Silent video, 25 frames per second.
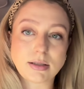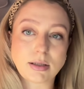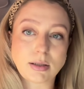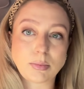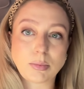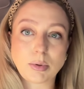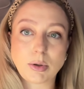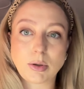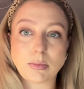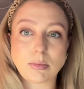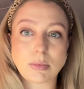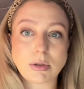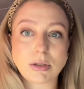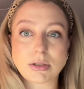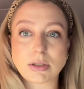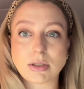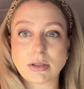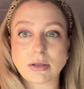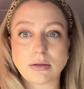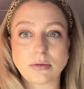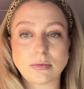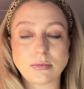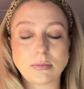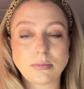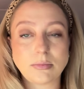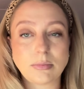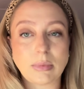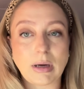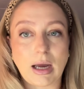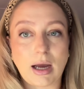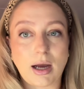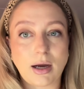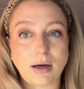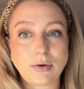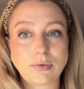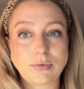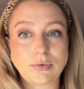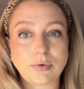permission
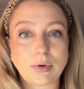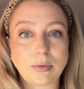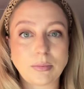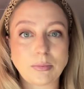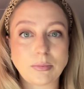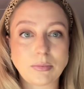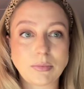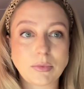back from